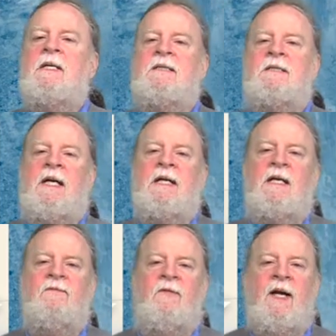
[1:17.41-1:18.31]
saying
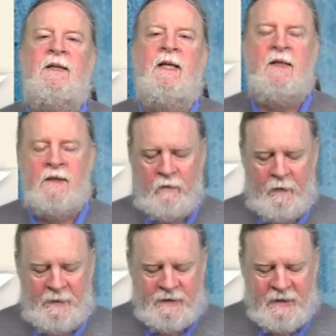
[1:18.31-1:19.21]
it violated a
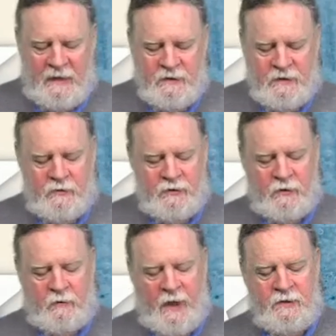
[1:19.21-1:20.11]
woman's
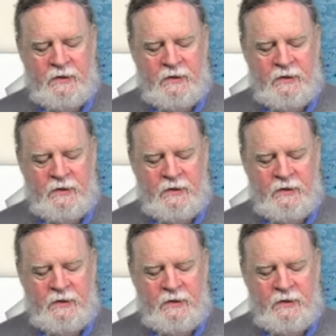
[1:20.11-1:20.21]
constitutional right